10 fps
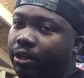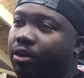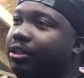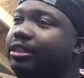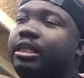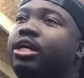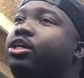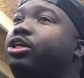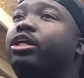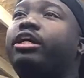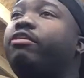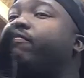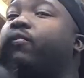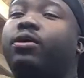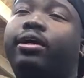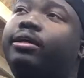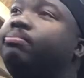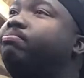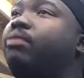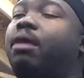You know, it's you're looking for
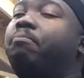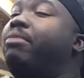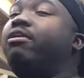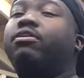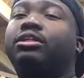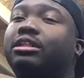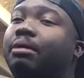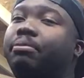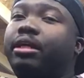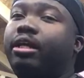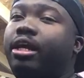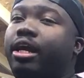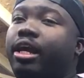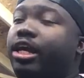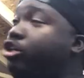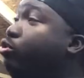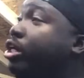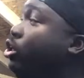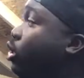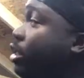a mirror or something, and you
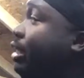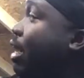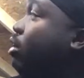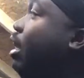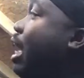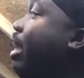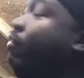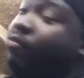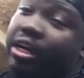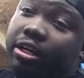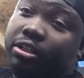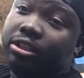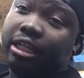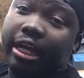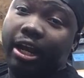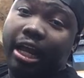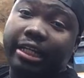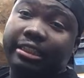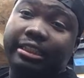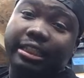can look down the line of vehicles, and they're
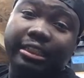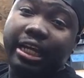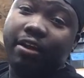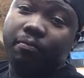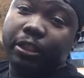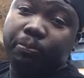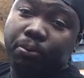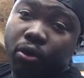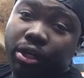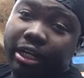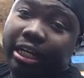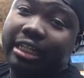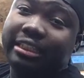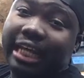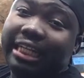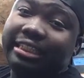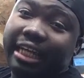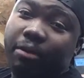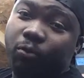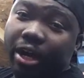like 16 of them that's broken in the exact
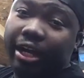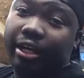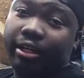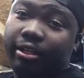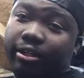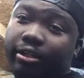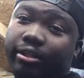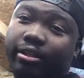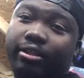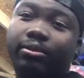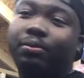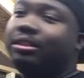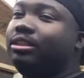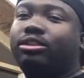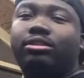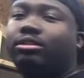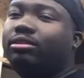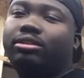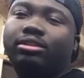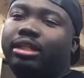same way, which is
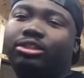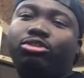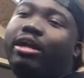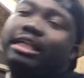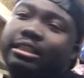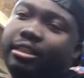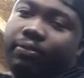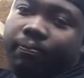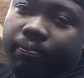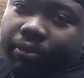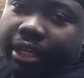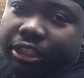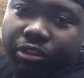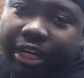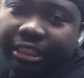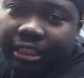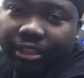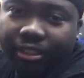it's crazy. It's crazy.